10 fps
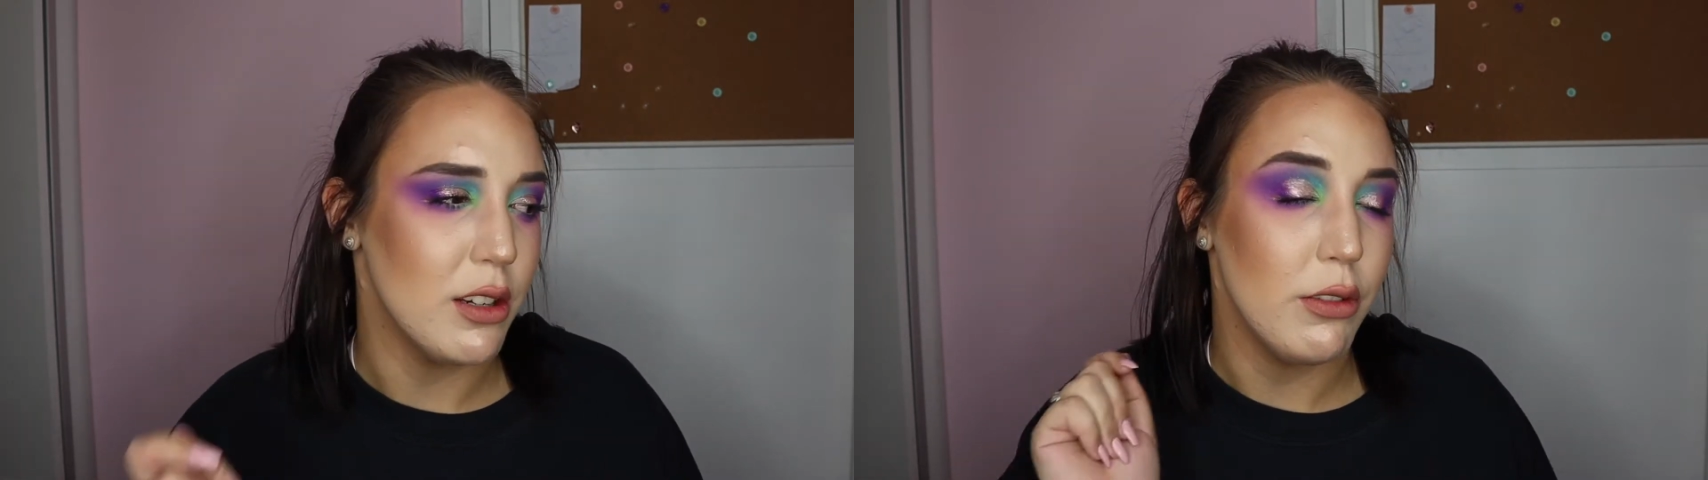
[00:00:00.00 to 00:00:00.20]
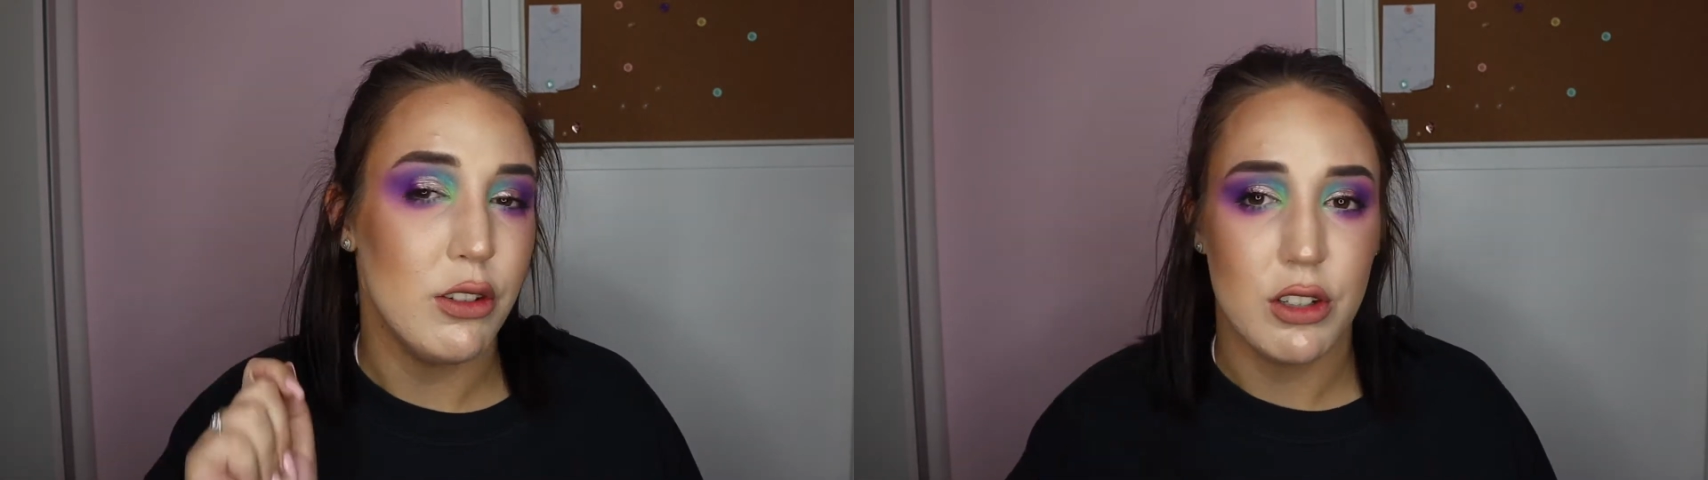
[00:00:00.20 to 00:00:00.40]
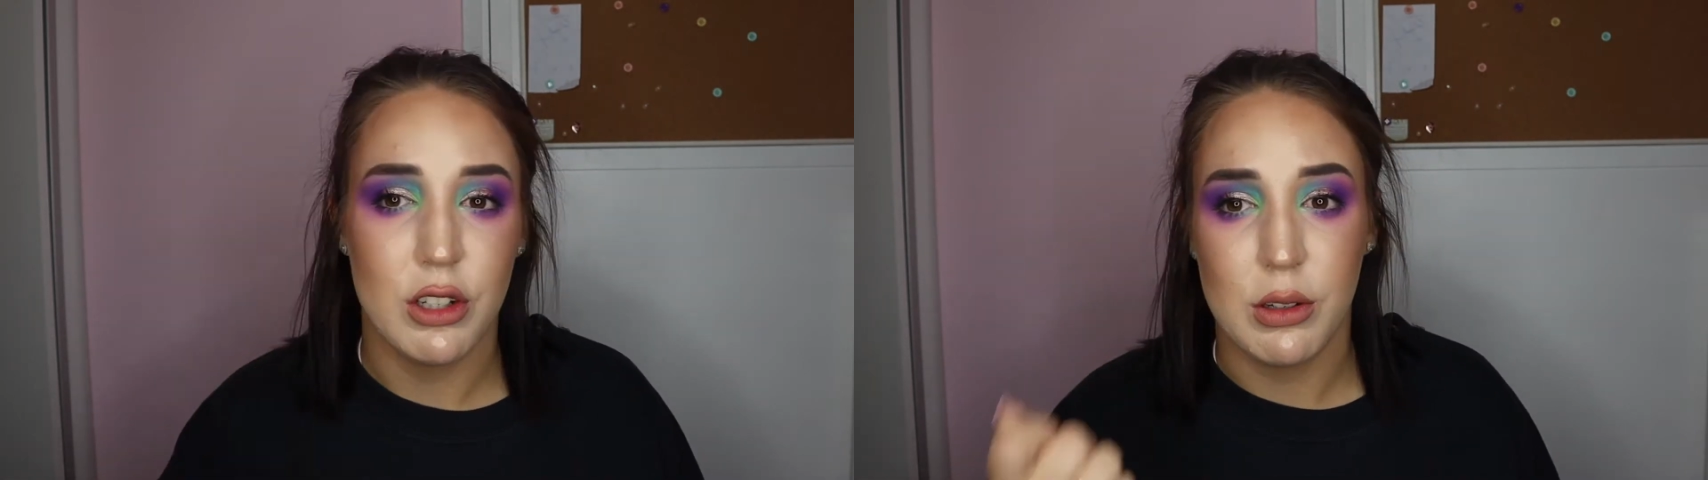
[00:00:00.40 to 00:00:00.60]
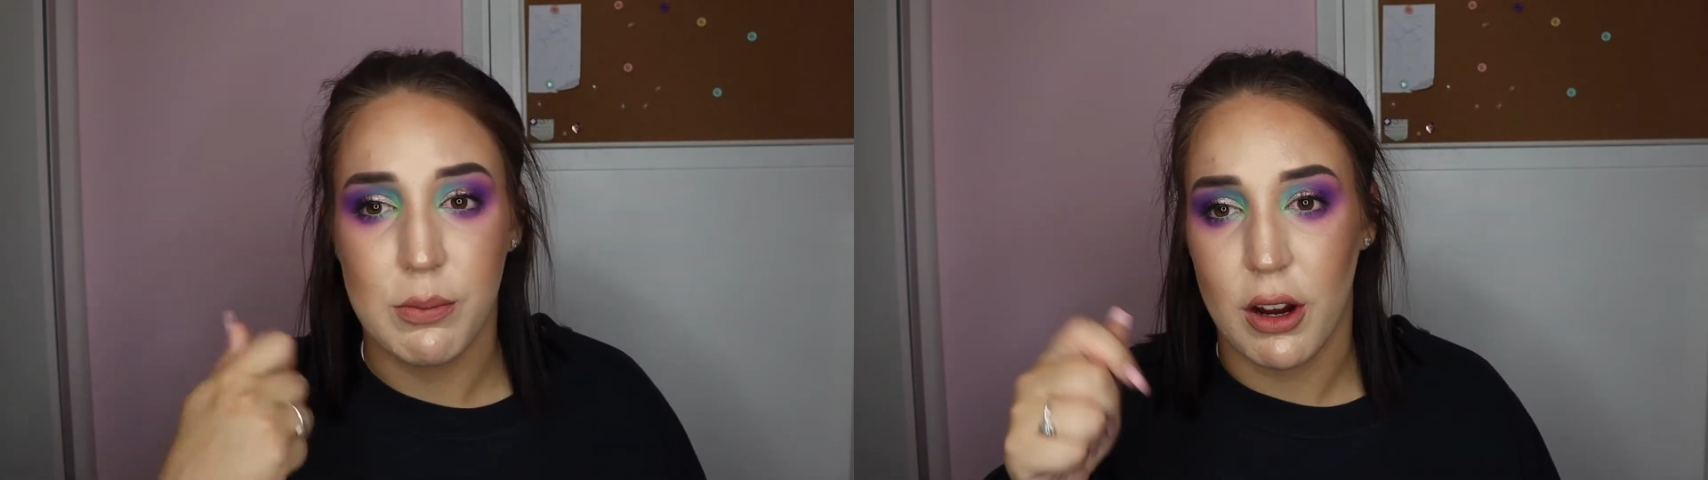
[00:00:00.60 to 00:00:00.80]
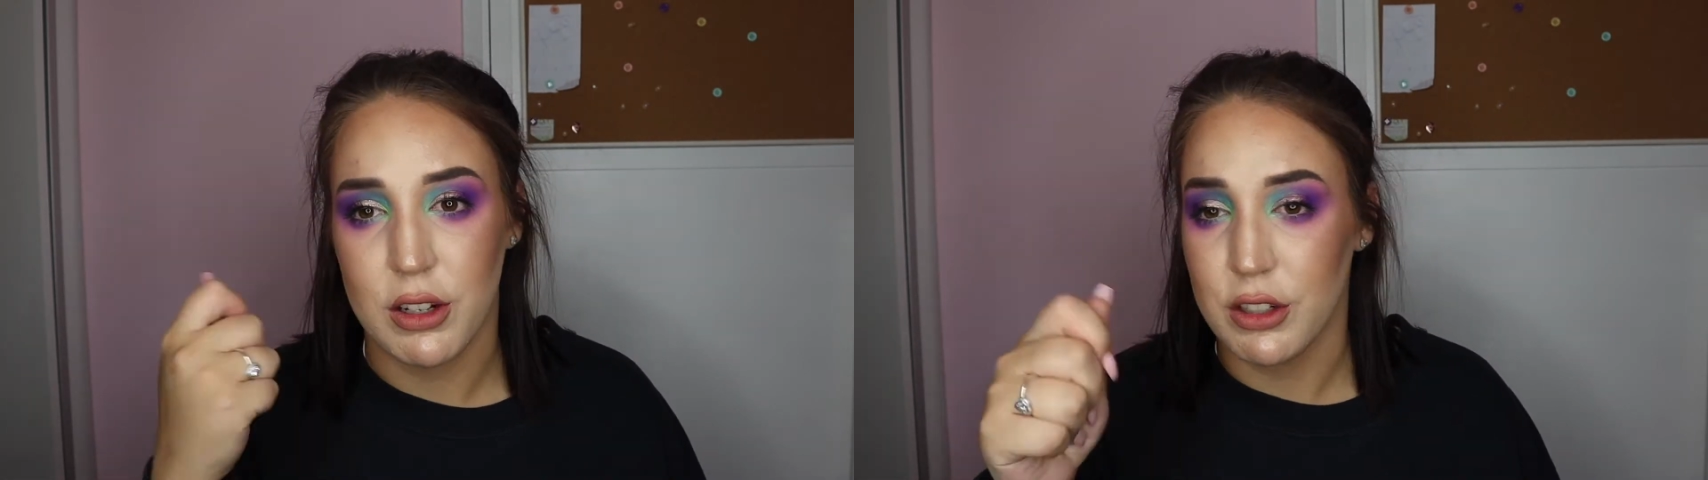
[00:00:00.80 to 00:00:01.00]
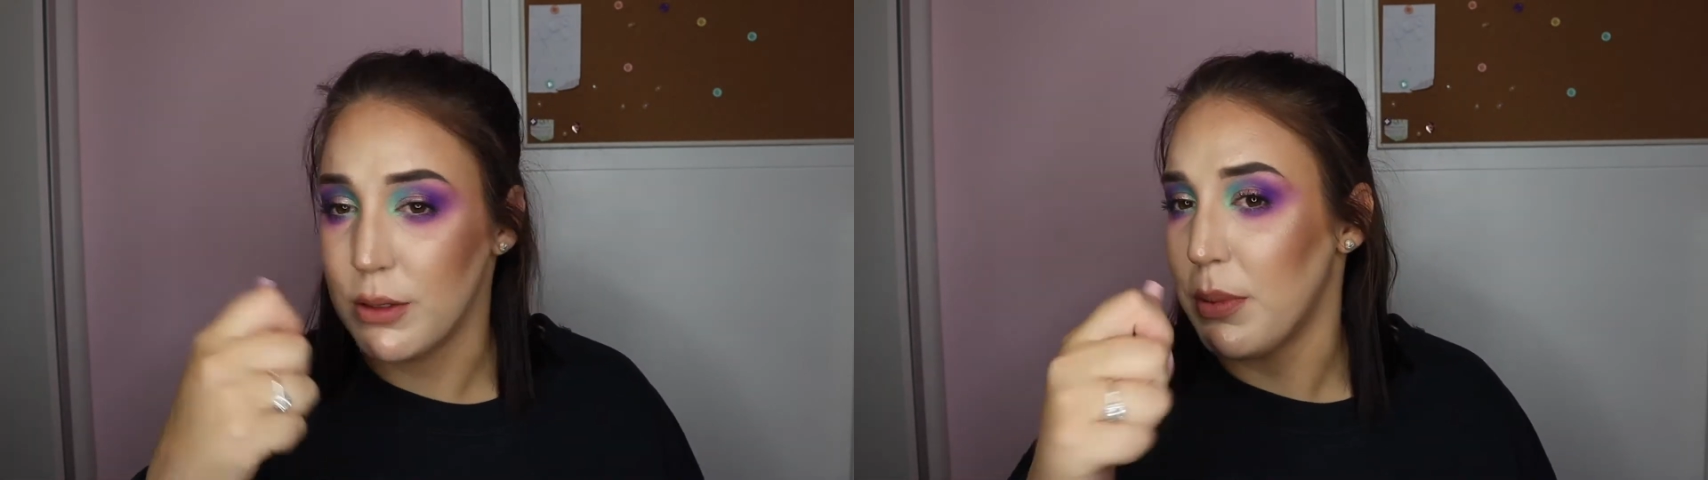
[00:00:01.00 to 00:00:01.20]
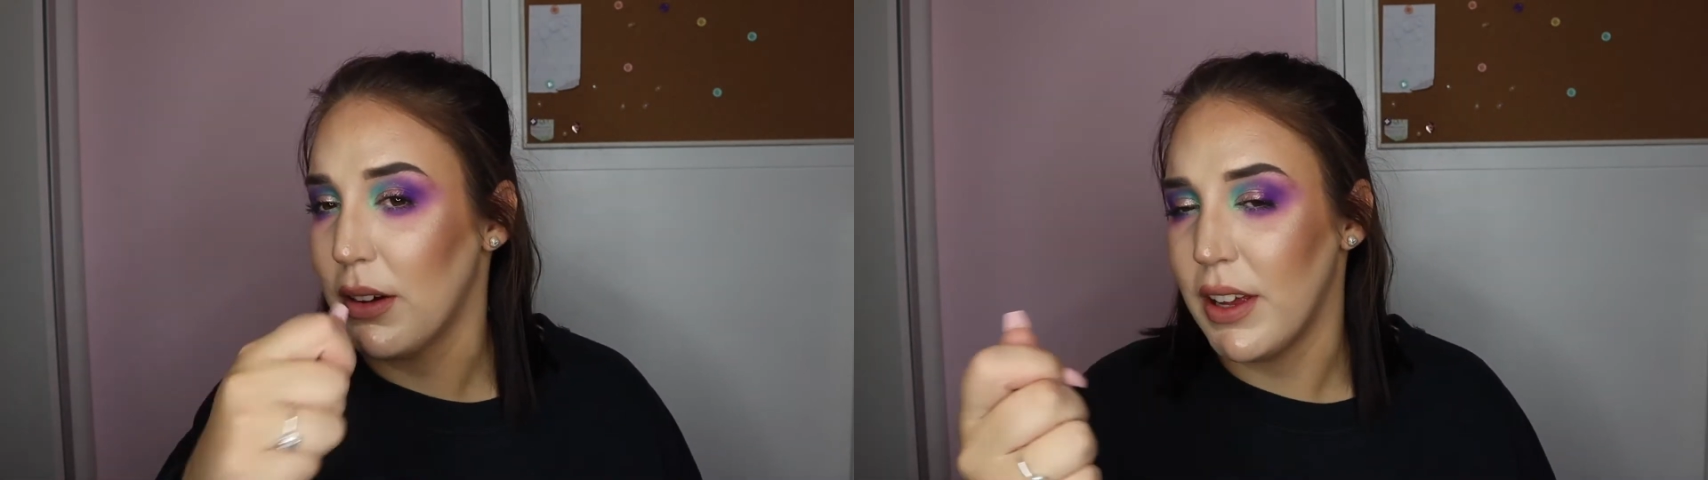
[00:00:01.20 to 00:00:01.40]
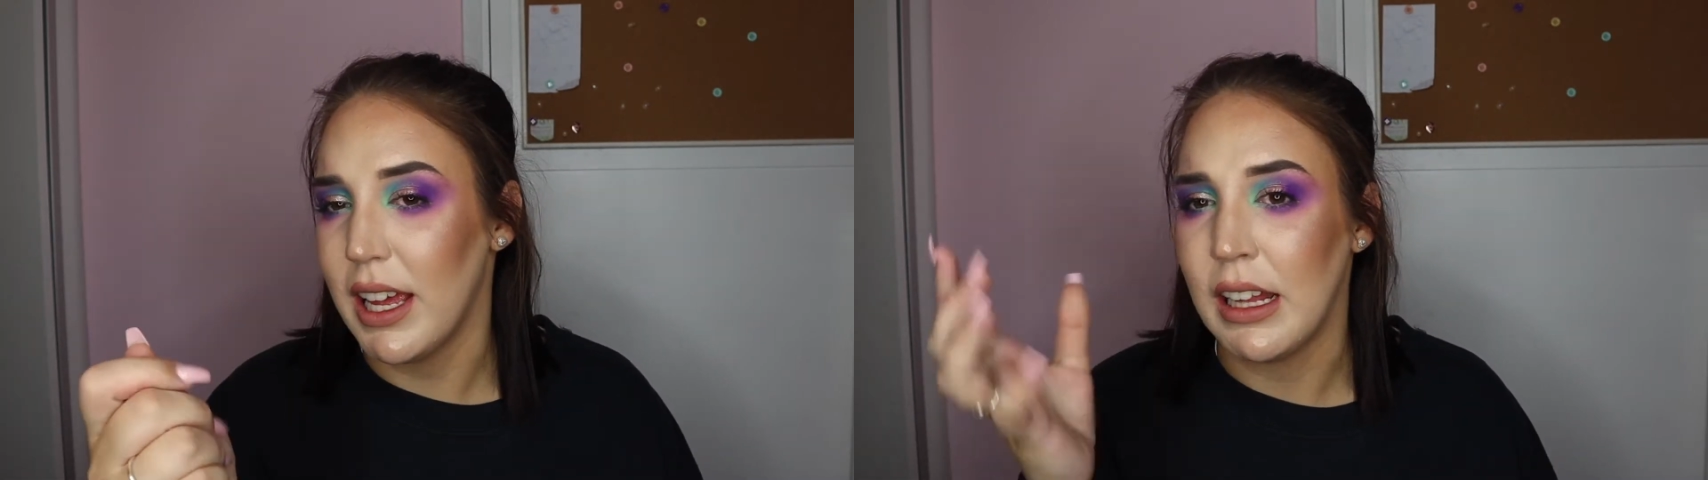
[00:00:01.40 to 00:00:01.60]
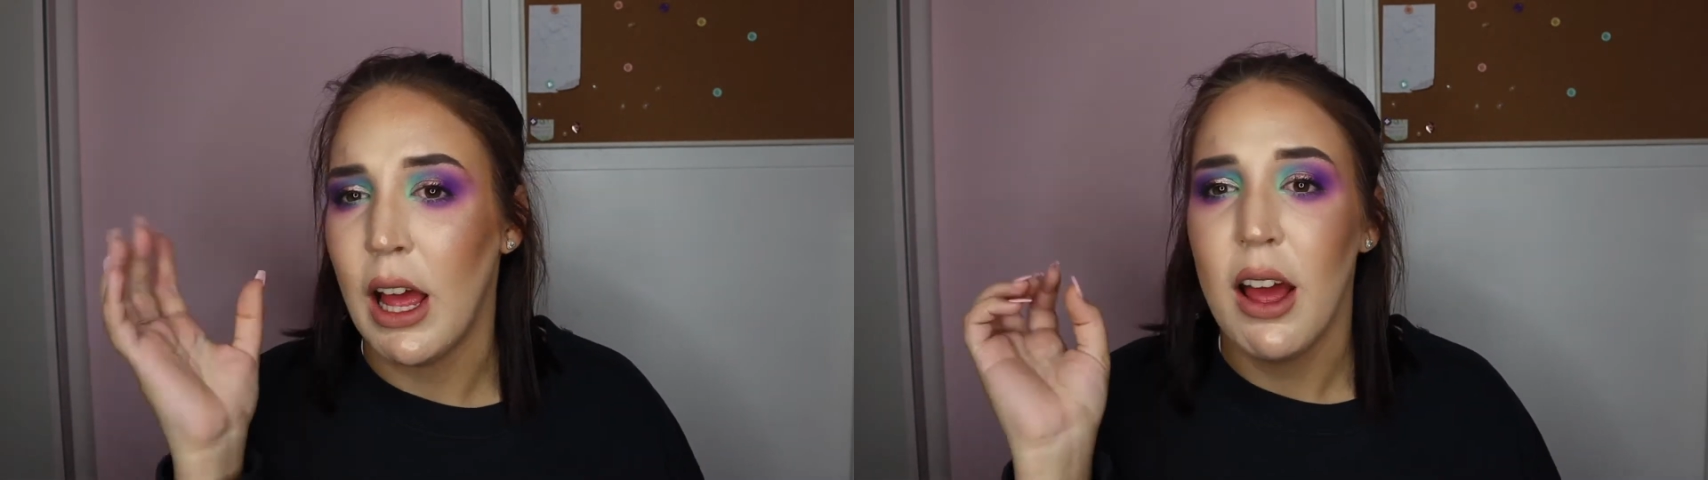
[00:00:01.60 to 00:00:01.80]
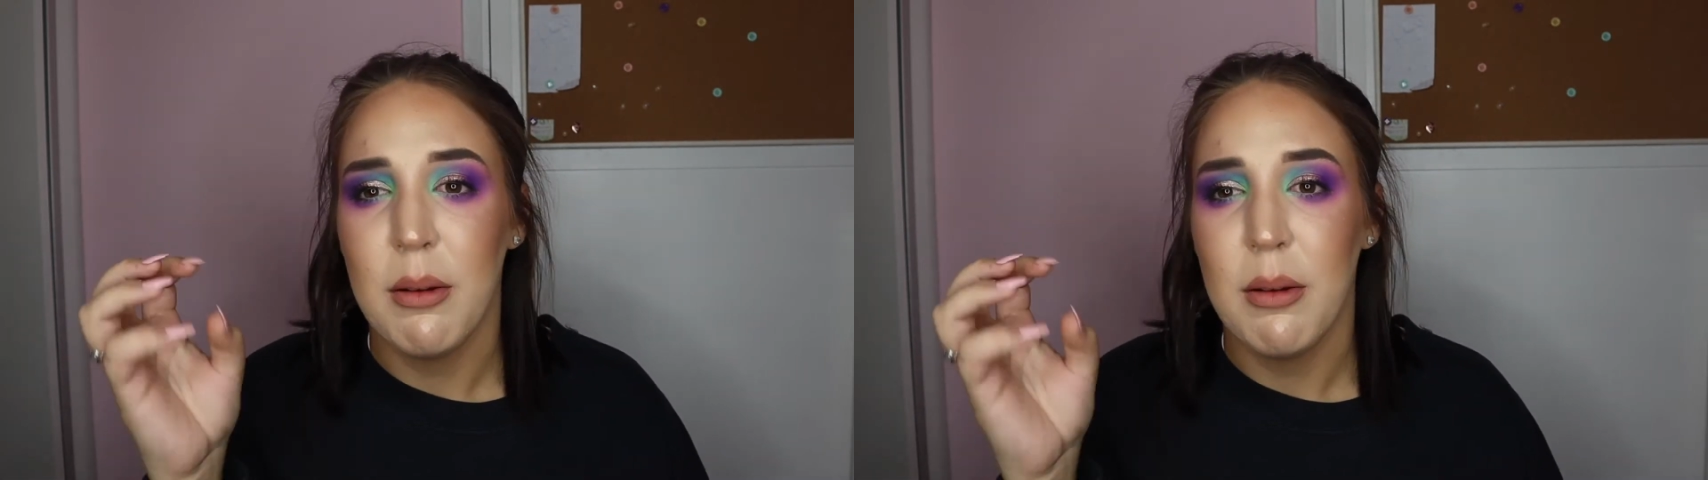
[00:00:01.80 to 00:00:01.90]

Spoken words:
if you just use a brush and just buff it in.